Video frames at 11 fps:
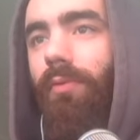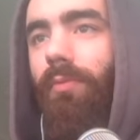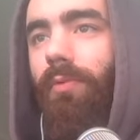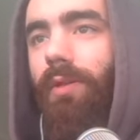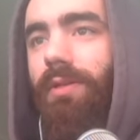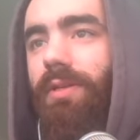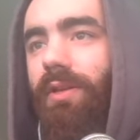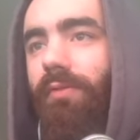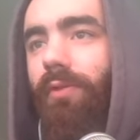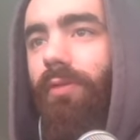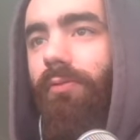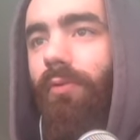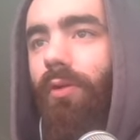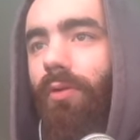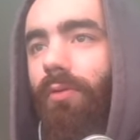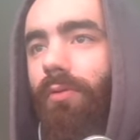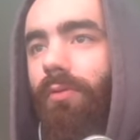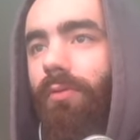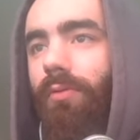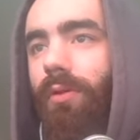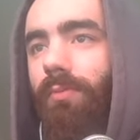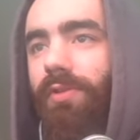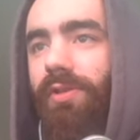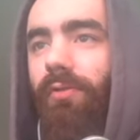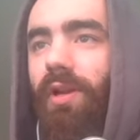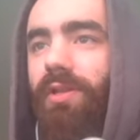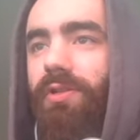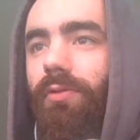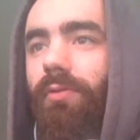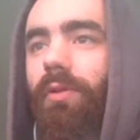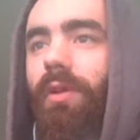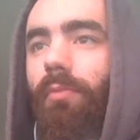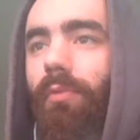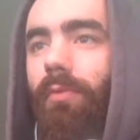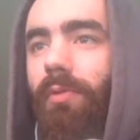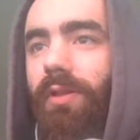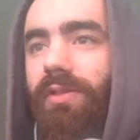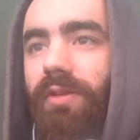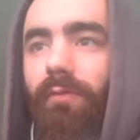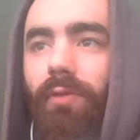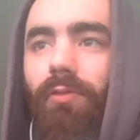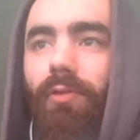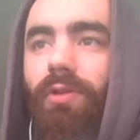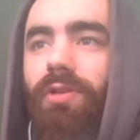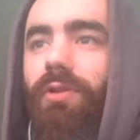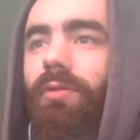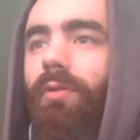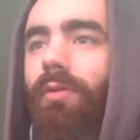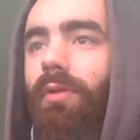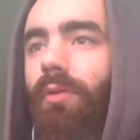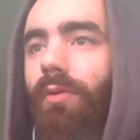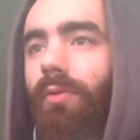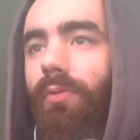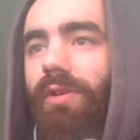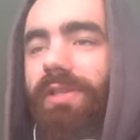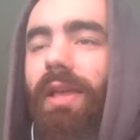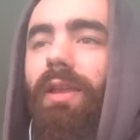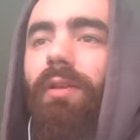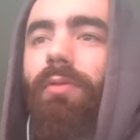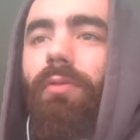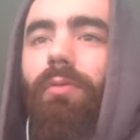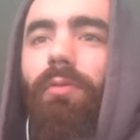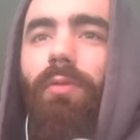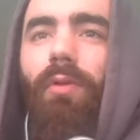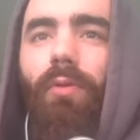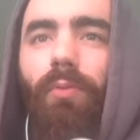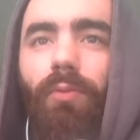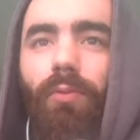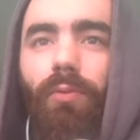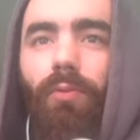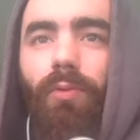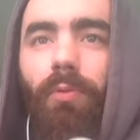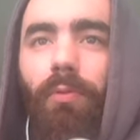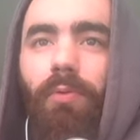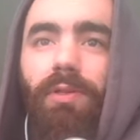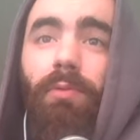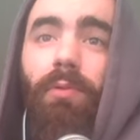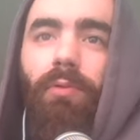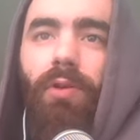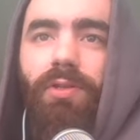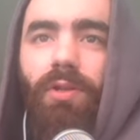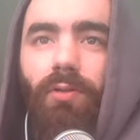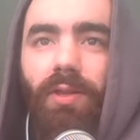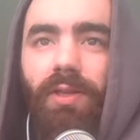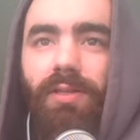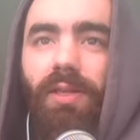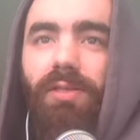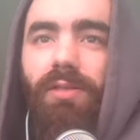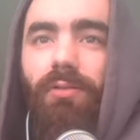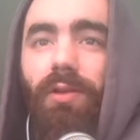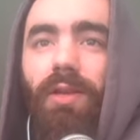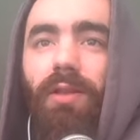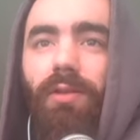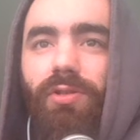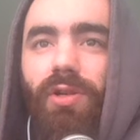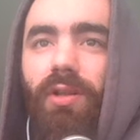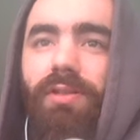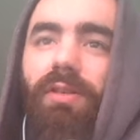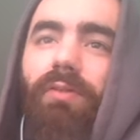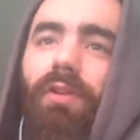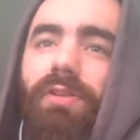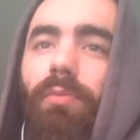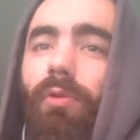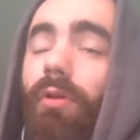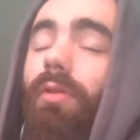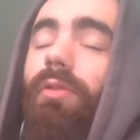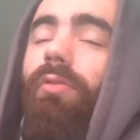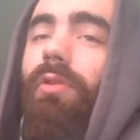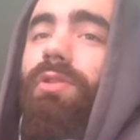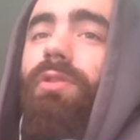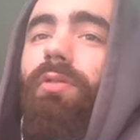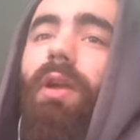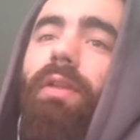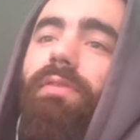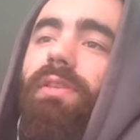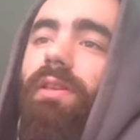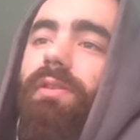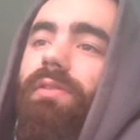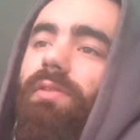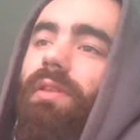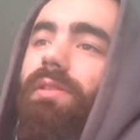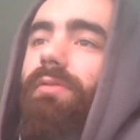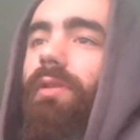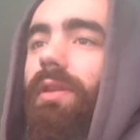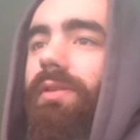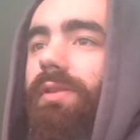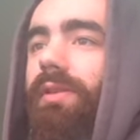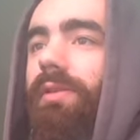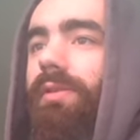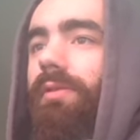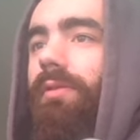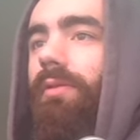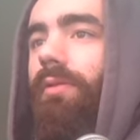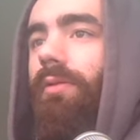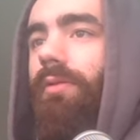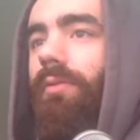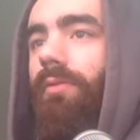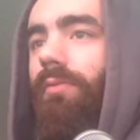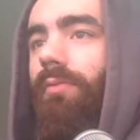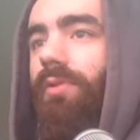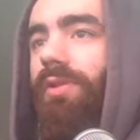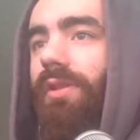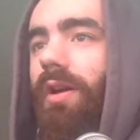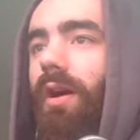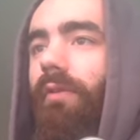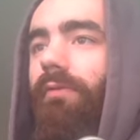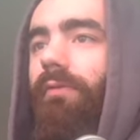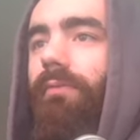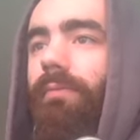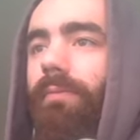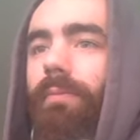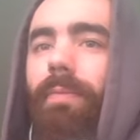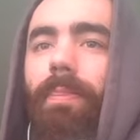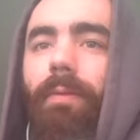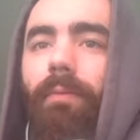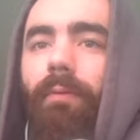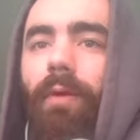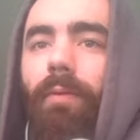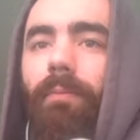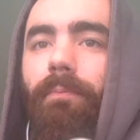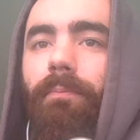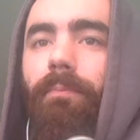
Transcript: Probability if we throw, I'm just going to write two. Probability if we throw a two, well, what does that equal? Well, the probability we throw a two is there's three chances for us to pro throw a two out of six. So that's three out of six, which is a half, right?